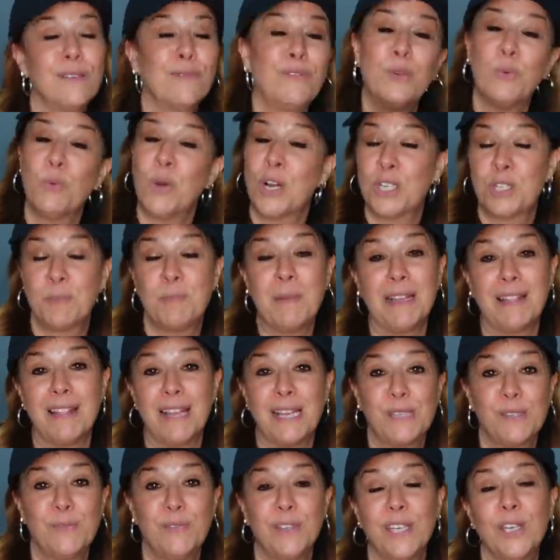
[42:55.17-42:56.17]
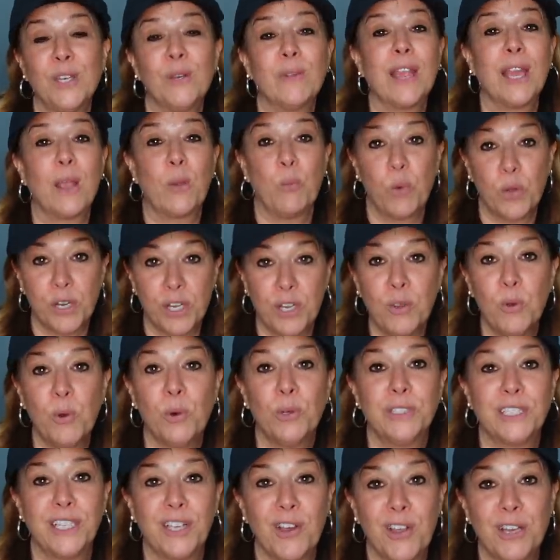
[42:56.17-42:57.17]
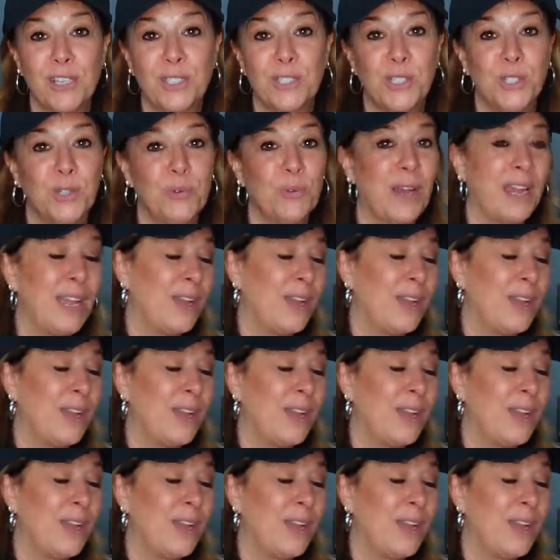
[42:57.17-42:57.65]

If you watch my last video, like, what are you holding on to?